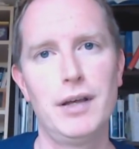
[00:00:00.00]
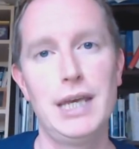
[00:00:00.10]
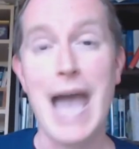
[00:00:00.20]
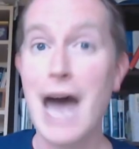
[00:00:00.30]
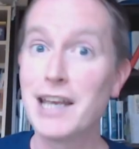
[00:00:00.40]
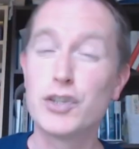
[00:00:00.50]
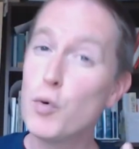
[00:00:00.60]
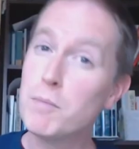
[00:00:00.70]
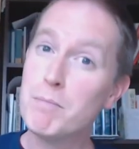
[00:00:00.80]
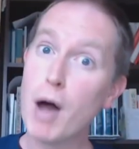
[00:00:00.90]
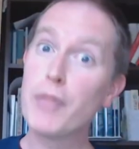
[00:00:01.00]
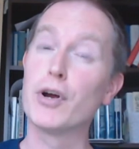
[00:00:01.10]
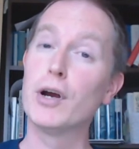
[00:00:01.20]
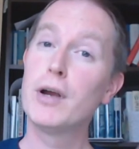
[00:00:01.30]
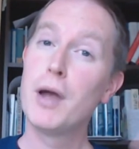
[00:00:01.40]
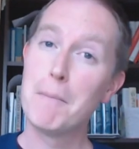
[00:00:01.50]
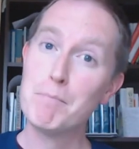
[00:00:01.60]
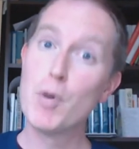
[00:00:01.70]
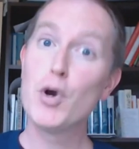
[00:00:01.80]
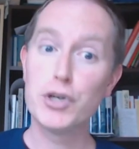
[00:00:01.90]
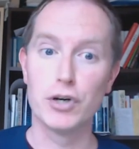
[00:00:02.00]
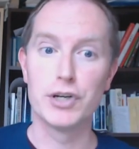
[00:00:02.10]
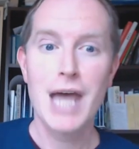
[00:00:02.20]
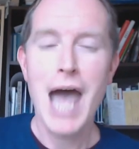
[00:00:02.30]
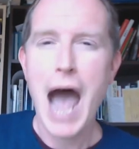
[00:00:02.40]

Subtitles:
He had his own mother murdered,